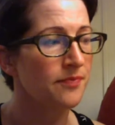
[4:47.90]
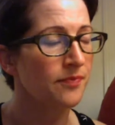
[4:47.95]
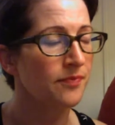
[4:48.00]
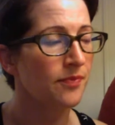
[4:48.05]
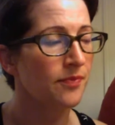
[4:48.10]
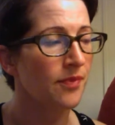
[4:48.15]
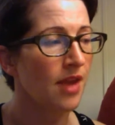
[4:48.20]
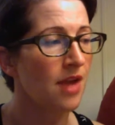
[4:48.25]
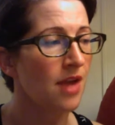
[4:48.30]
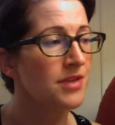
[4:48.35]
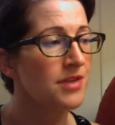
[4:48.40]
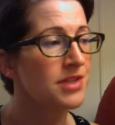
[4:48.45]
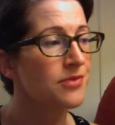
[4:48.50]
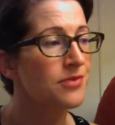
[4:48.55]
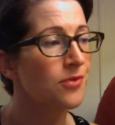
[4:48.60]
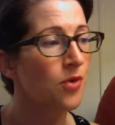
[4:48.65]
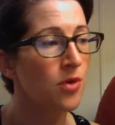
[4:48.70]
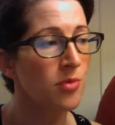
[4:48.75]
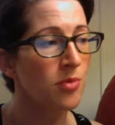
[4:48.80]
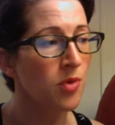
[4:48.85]
Of his
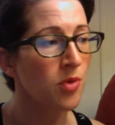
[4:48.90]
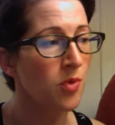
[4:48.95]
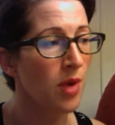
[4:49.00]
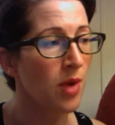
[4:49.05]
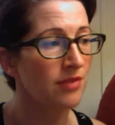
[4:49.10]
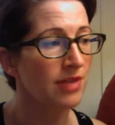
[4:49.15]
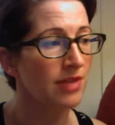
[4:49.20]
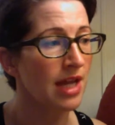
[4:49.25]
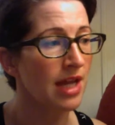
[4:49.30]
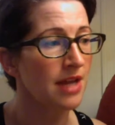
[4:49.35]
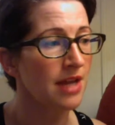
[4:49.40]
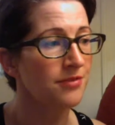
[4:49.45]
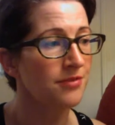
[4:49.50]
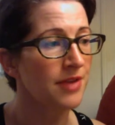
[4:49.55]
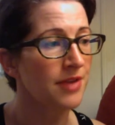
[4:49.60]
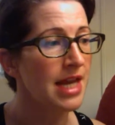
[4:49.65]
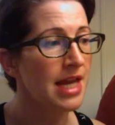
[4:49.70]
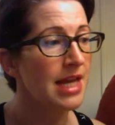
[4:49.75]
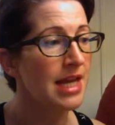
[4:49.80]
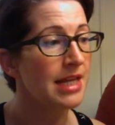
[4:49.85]
former way of life,
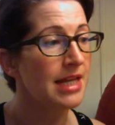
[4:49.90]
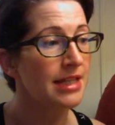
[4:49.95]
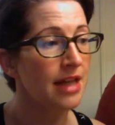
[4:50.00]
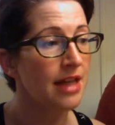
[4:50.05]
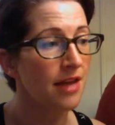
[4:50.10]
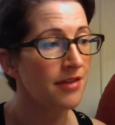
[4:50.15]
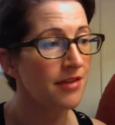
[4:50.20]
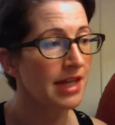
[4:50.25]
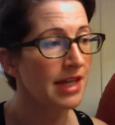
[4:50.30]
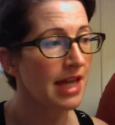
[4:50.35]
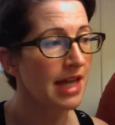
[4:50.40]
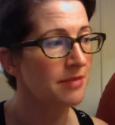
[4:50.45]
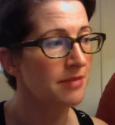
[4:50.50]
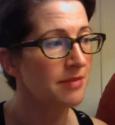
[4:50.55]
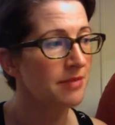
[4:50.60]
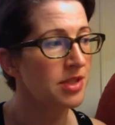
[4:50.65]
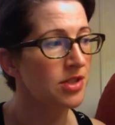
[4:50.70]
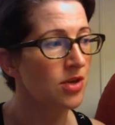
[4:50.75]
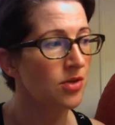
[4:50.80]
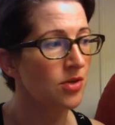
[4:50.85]
nothing had been
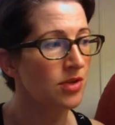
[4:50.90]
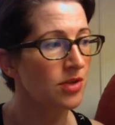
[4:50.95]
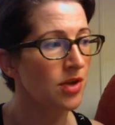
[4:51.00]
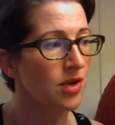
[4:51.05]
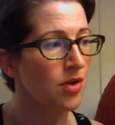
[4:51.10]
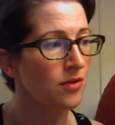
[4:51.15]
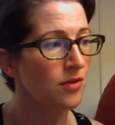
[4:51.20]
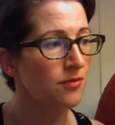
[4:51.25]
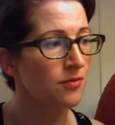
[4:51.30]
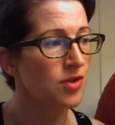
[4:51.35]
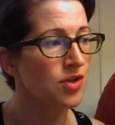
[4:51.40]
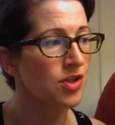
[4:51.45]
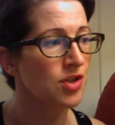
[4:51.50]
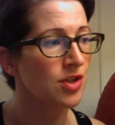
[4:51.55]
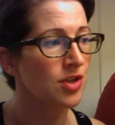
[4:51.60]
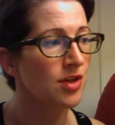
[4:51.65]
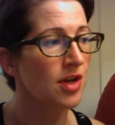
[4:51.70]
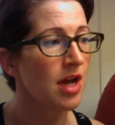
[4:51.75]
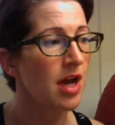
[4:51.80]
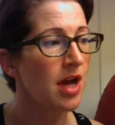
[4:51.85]
known in
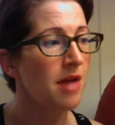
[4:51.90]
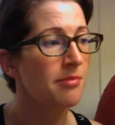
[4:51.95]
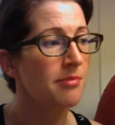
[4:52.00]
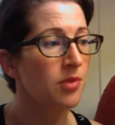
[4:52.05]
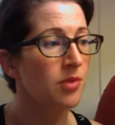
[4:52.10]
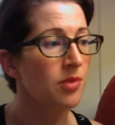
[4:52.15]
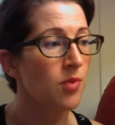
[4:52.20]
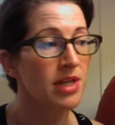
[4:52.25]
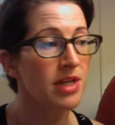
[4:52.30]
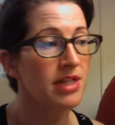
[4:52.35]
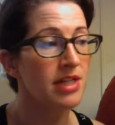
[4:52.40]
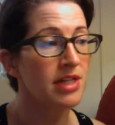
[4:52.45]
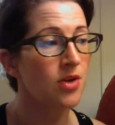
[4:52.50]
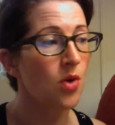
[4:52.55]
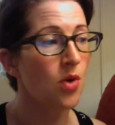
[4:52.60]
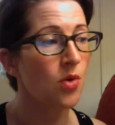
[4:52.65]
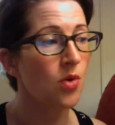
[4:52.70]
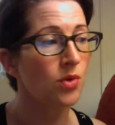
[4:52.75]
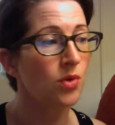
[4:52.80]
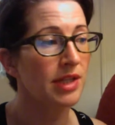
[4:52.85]
Hertfordshire but what he
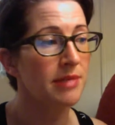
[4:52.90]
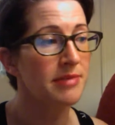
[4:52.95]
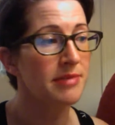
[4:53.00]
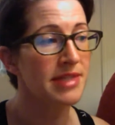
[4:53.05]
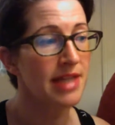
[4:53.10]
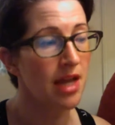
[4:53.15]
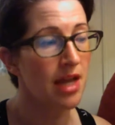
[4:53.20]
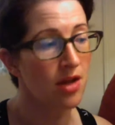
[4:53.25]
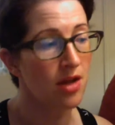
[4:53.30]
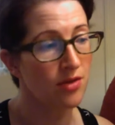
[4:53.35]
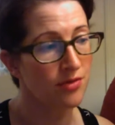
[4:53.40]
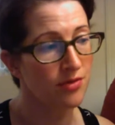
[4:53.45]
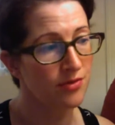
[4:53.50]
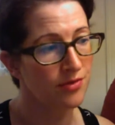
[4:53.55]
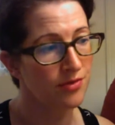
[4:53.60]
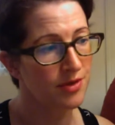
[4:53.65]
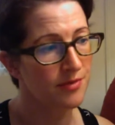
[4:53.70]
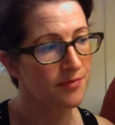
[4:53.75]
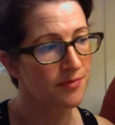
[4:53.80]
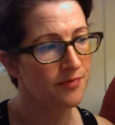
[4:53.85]
told himself.
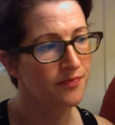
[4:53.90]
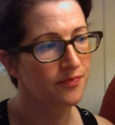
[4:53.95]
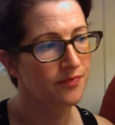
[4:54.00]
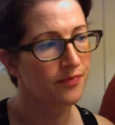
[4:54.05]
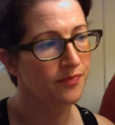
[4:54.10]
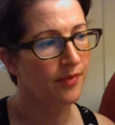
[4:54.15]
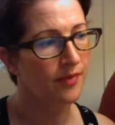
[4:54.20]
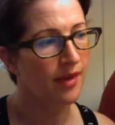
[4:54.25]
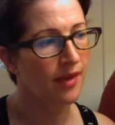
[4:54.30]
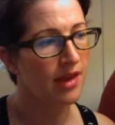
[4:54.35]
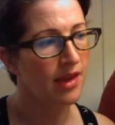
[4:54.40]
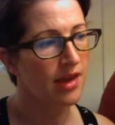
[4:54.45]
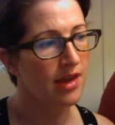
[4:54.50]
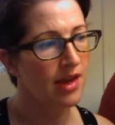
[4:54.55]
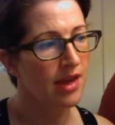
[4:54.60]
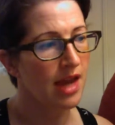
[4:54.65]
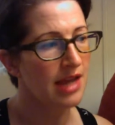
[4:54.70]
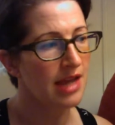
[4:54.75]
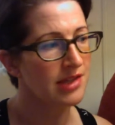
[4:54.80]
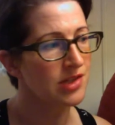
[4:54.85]

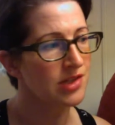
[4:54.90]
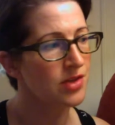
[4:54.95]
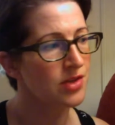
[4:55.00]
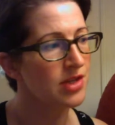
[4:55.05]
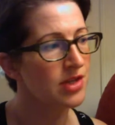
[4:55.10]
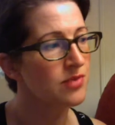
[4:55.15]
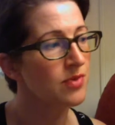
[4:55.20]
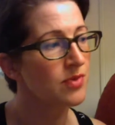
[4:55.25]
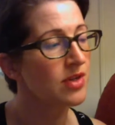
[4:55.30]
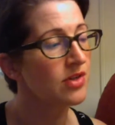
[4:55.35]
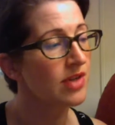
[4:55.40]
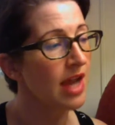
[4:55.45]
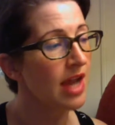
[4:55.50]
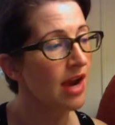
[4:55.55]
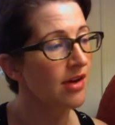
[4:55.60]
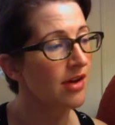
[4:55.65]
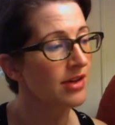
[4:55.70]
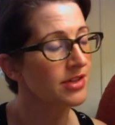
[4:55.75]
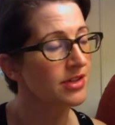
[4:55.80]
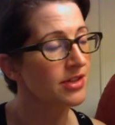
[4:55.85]
As to his real
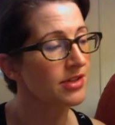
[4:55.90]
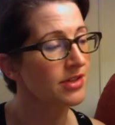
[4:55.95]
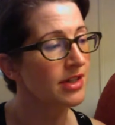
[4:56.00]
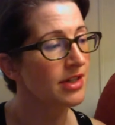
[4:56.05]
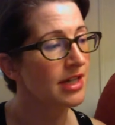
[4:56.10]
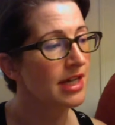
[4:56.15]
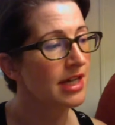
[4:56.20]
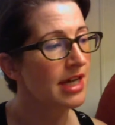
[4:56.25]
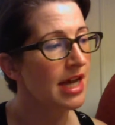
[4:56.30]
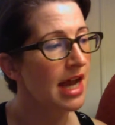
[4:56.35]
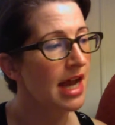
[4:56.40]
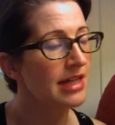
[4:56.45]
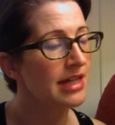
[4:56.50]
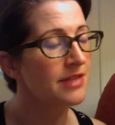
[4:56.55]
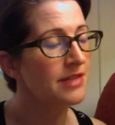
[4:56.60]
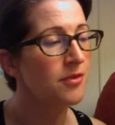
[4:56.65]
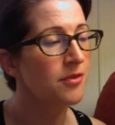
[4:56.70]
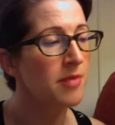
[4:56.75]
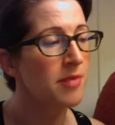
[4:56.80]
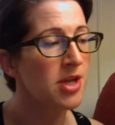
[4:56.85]
character, had
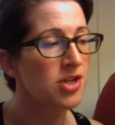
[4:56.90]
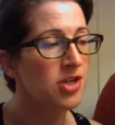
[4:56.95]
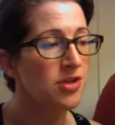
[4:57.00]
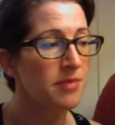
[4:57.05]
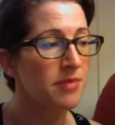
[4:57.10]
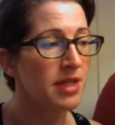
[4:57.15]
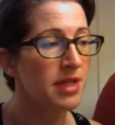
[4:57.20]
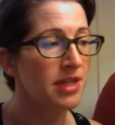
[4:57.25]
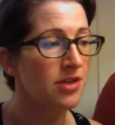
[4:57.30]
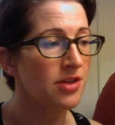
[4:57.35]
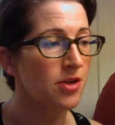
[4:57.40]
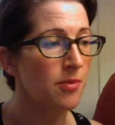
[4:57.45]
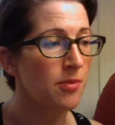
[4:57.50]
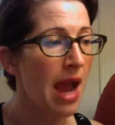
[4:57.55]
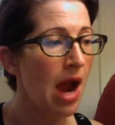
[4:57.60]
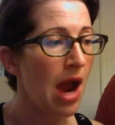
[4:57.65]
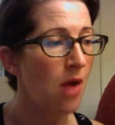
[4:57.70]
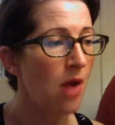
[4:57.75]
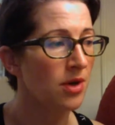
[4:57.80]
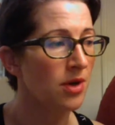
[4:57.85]
information been in her
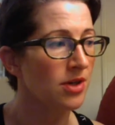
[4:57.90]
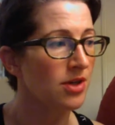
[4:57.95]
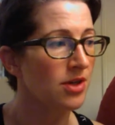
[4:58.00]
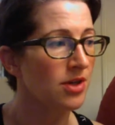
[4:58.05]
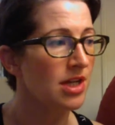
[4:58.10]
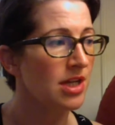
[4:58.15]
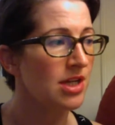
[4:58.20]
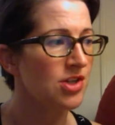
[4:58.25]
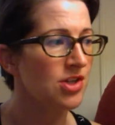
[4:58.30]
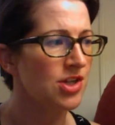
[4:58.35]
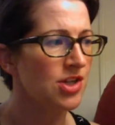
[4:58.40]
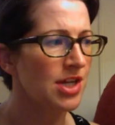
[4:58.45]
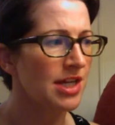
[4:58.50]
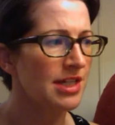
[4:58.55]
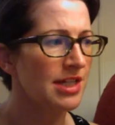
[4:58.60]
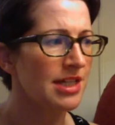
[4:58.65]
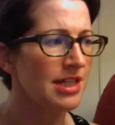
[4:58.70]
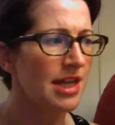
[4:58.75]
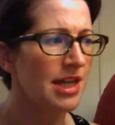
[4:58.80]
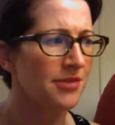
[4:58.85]
power, she had
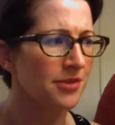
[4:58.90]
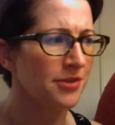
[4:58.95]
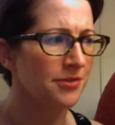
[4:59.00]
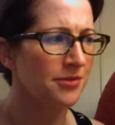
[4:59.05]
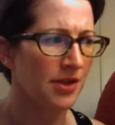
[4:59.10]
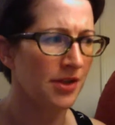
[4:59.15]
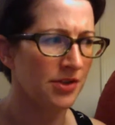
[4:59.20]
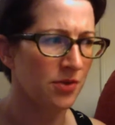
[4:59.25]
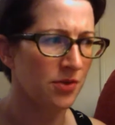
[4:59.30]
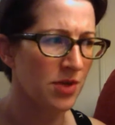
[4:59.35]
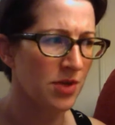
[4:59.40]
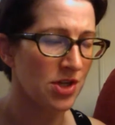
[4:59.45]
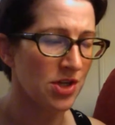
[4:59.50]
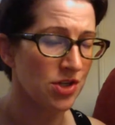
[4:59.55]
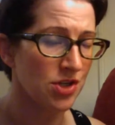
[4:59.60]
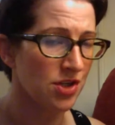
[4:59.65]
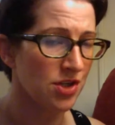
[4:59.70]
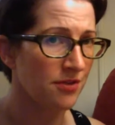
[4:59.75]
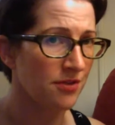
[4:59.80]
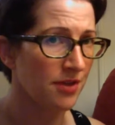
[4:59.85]
never felt a wish
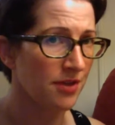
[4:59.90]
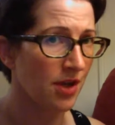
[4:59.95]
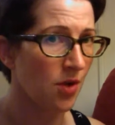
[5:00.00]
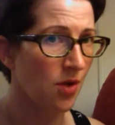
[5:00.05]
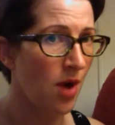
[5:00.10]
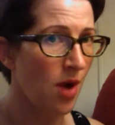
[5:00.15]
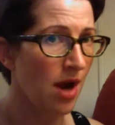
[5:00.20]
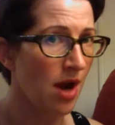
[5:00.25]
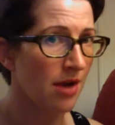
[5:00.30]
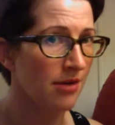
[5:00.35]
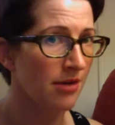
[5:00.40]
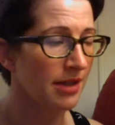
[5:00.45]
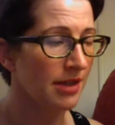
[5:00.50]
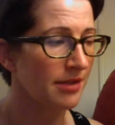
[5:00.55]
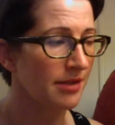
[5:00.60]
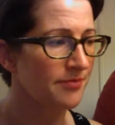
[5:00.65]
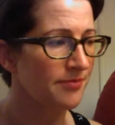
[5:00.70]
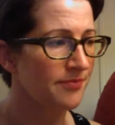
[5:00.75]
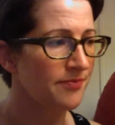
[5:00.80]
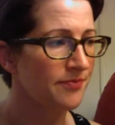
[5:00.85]
of inquiring.
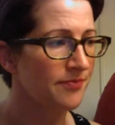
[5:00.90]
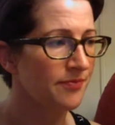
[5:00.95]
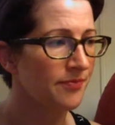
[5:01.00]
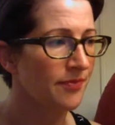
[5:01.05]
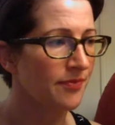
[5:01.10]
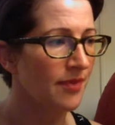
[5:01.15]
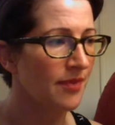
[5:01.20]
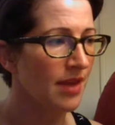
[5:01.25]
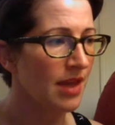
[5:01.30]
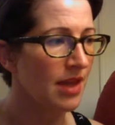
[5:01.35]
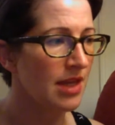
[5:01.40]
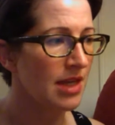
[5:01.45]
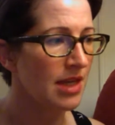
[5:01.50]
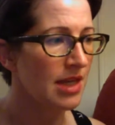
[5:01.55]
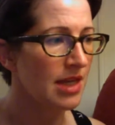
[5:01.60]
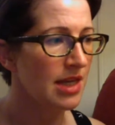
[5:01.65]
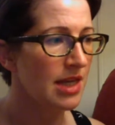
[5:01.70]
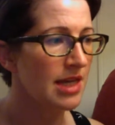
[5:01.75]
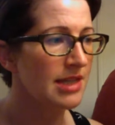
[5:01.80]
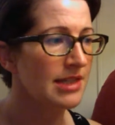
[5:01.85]

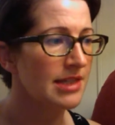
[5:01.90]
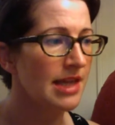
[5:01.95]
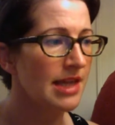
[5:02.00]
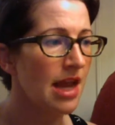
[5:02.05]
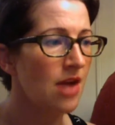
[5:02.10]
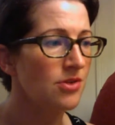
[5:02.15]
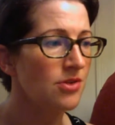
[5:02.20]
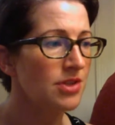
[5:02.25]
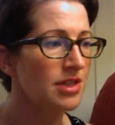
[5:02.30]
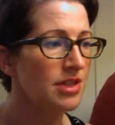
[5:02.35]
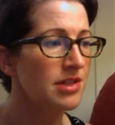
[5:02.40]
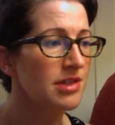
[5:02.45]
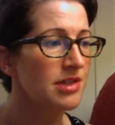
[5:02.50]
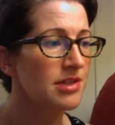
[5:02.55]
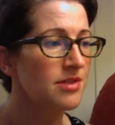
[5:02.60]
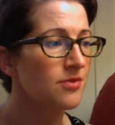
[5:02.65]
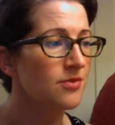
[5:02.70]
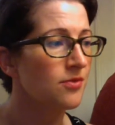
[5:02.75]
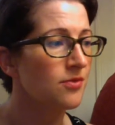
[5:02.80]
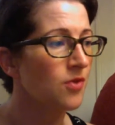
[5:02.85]
His countenance,
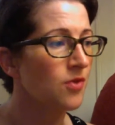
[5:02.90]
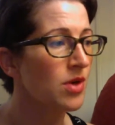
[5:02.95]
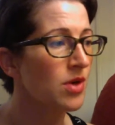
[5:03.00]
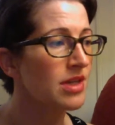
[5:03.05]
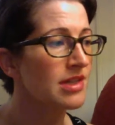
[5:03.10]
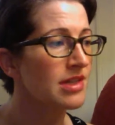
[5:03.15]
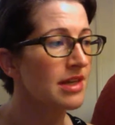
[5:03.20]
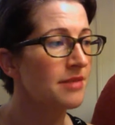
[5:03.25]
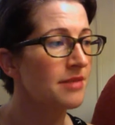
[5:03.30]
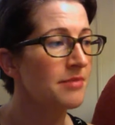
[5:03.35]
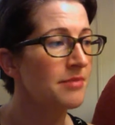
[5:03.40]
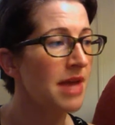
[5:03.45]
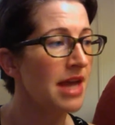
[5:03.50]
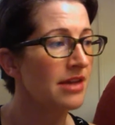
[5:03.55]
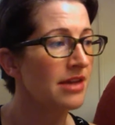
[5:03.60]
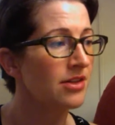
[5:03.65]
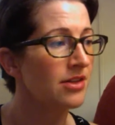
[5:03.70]
voice, and manner